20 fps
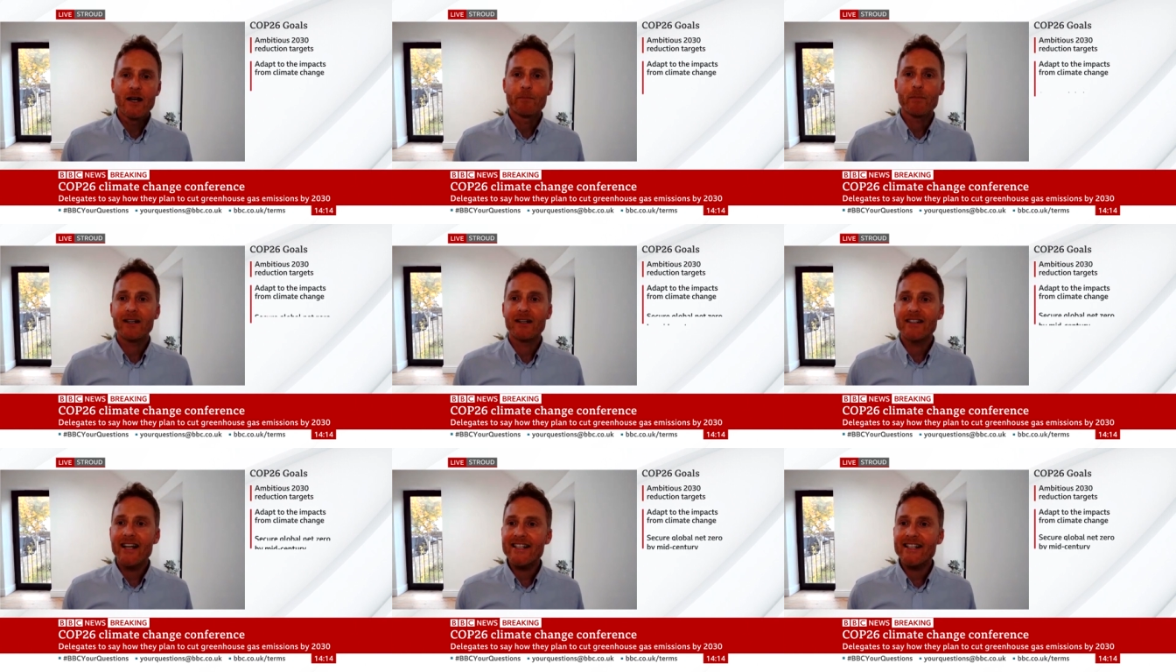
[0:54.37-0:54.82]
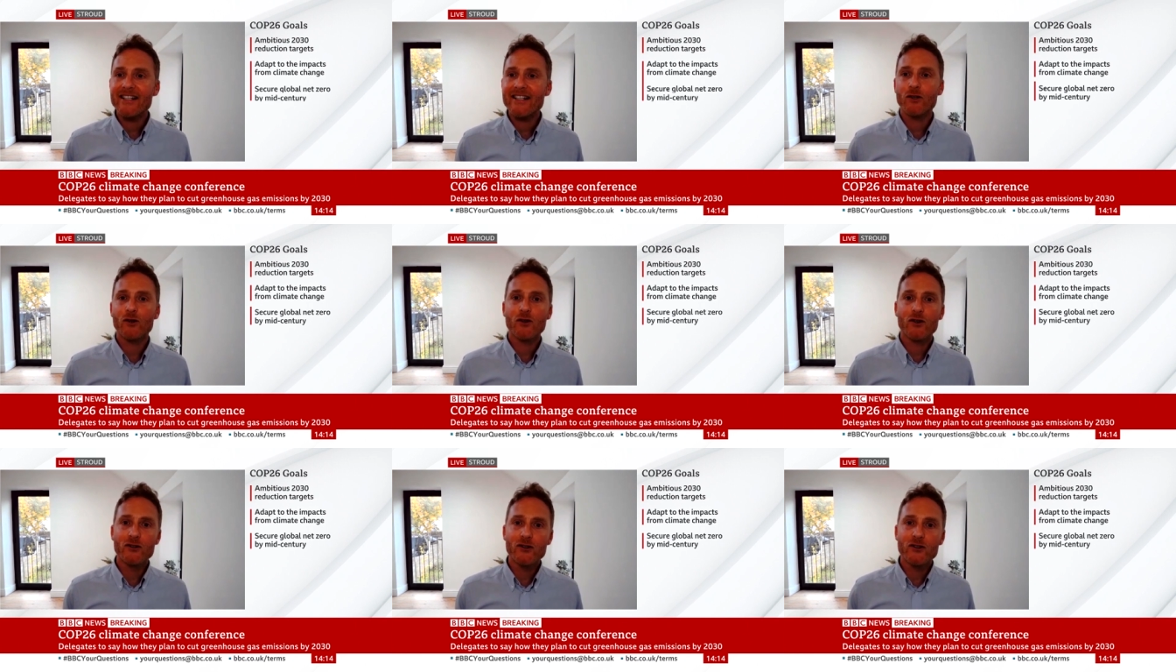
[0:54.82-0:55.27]

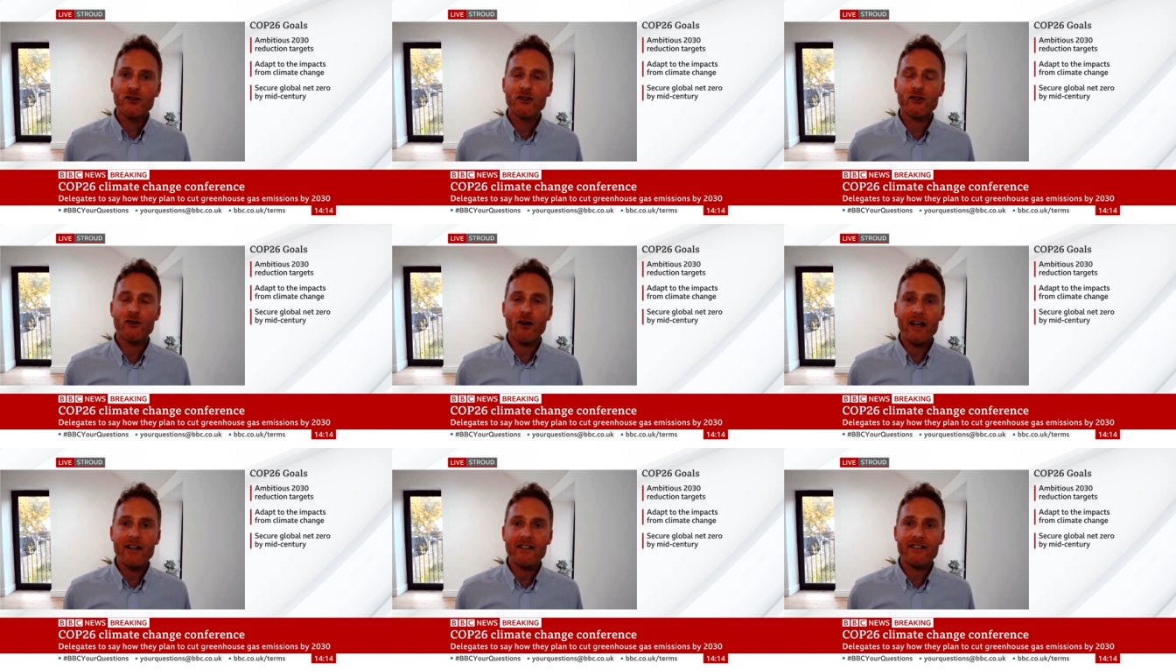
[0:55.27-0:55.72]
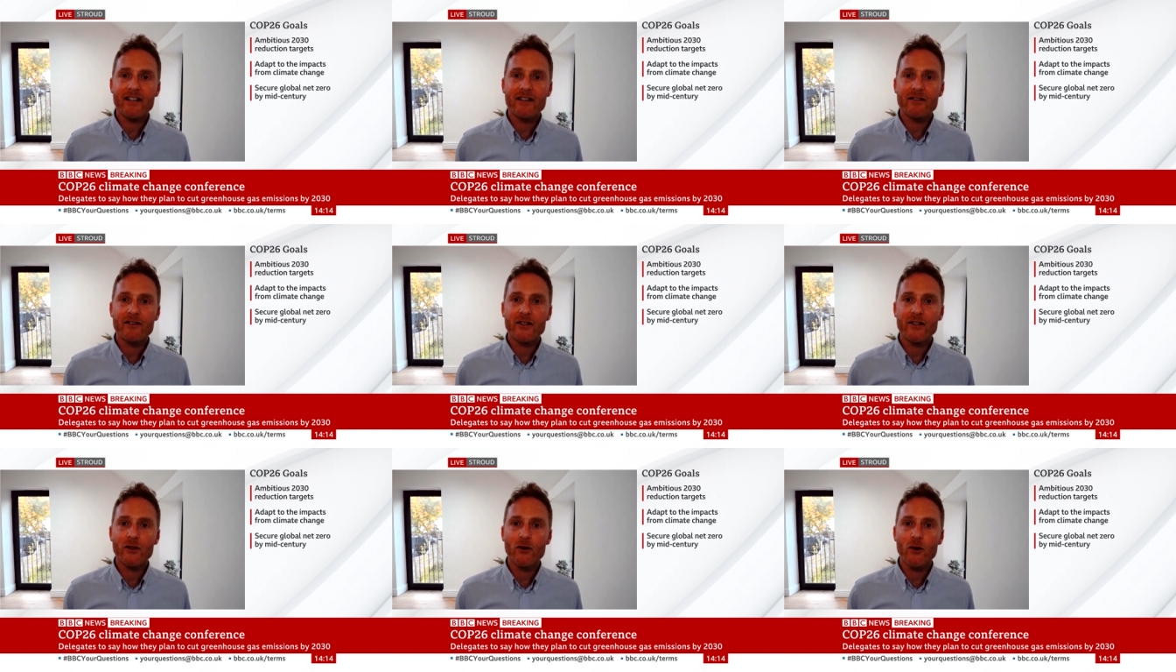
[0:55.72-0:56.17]
political constraints,
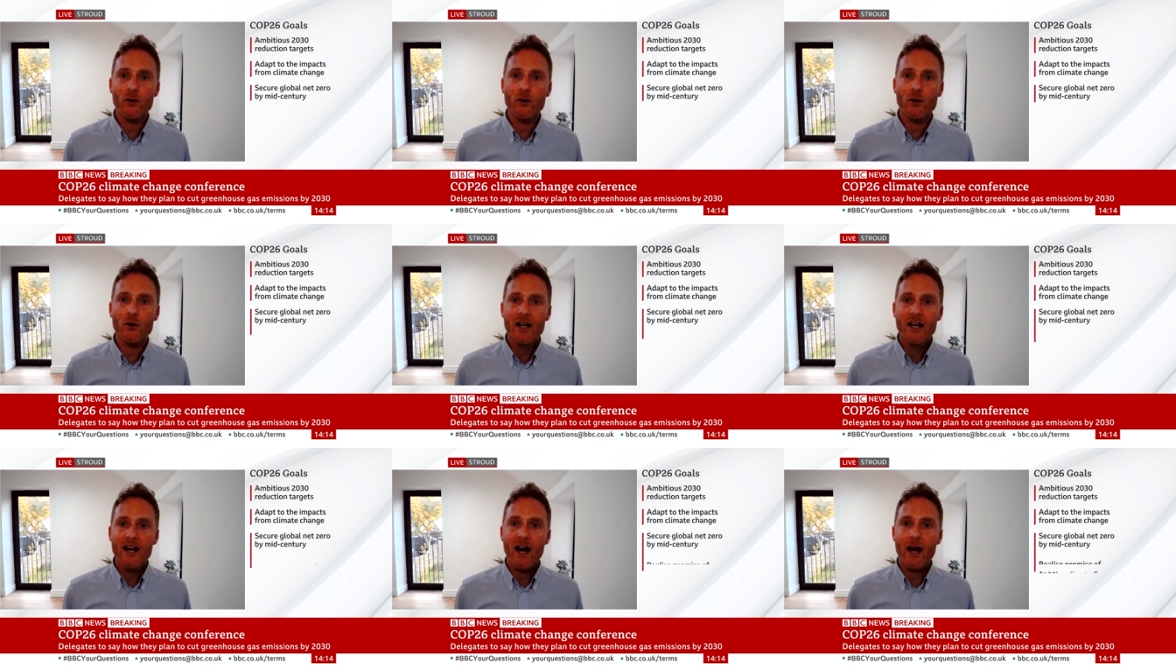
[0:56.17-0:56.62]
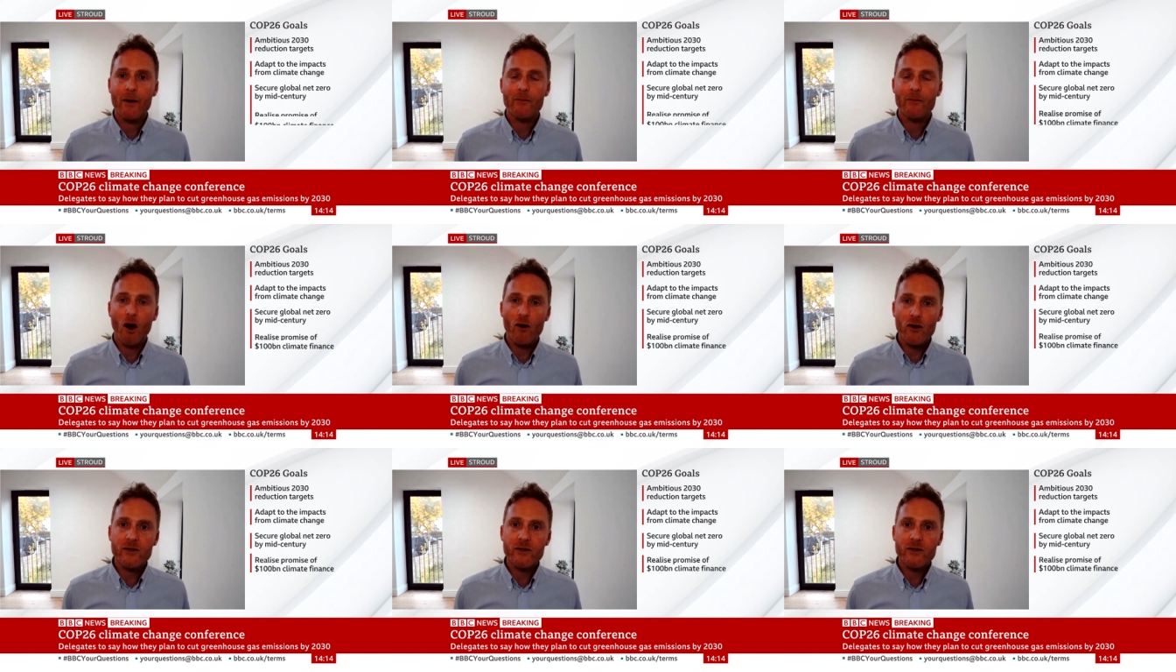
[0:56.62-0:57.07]
hearing your um,
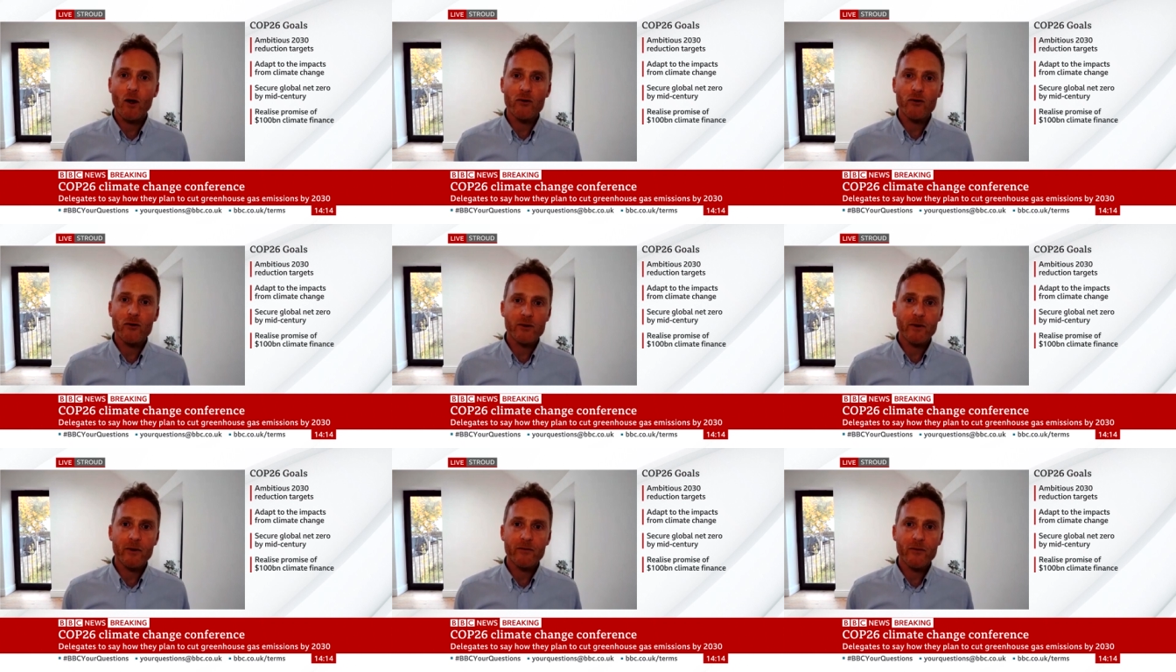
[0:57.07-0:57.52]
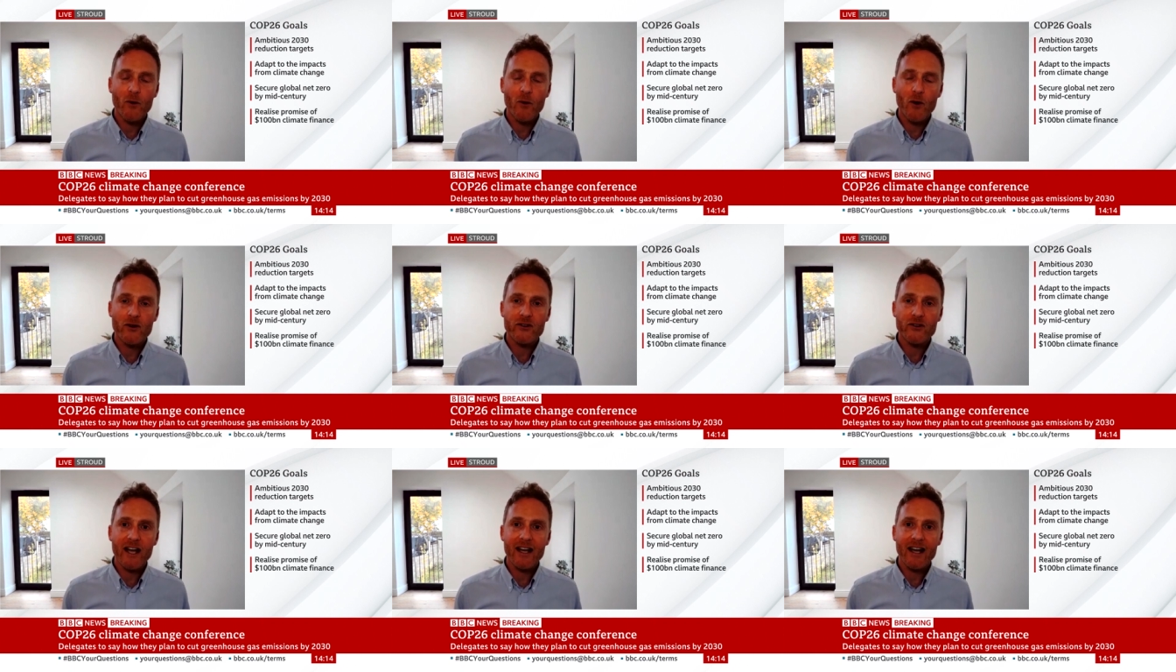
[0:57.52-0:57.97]
correspondent before
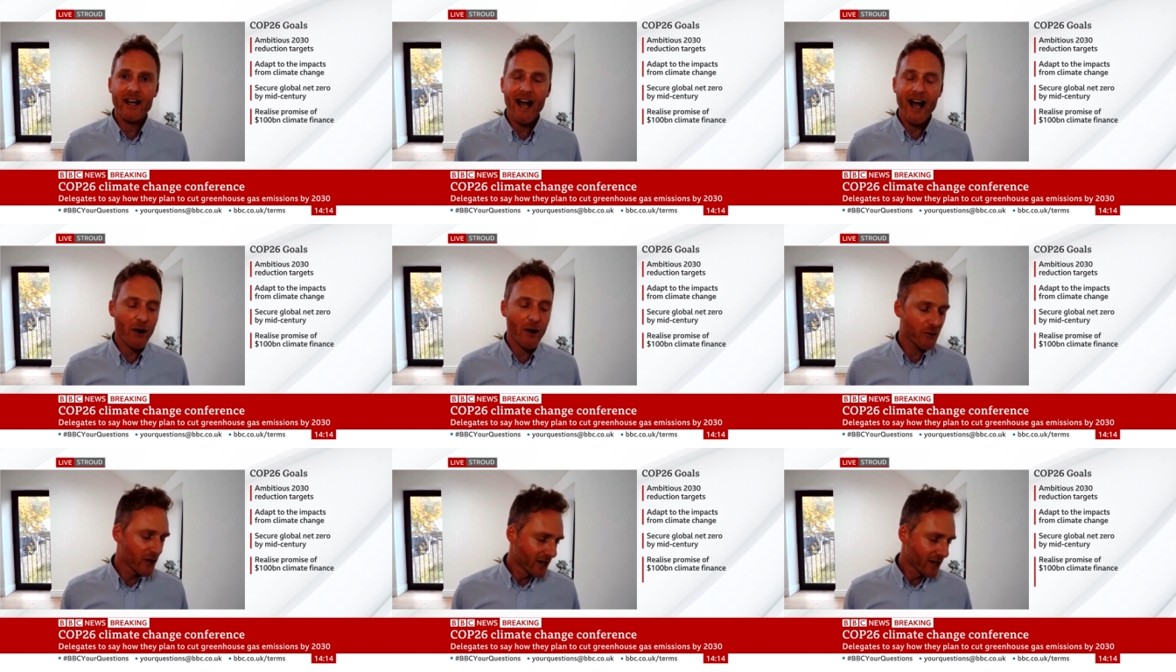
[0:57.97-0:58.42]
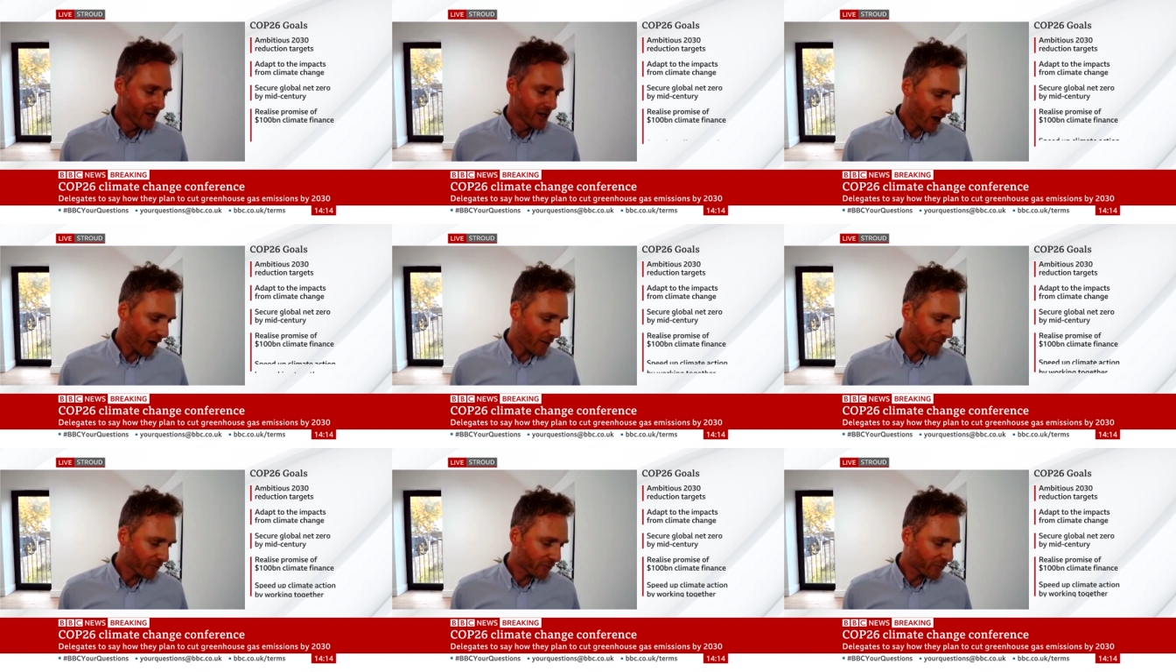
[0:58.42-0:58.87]
saying how
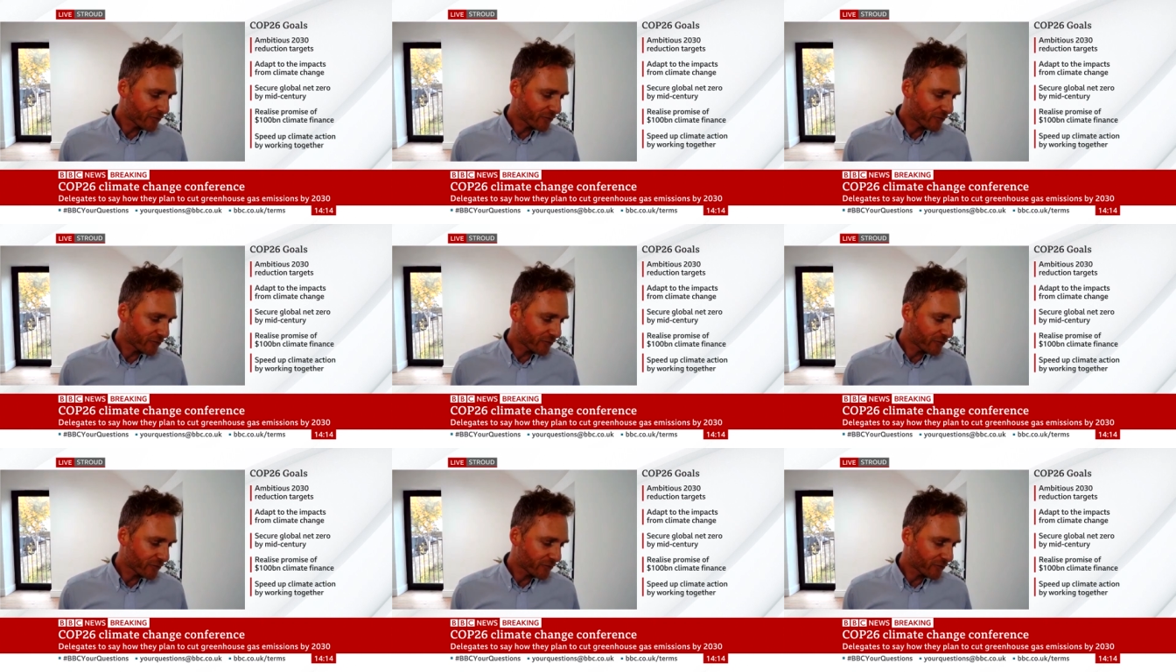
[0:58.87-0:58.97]
um,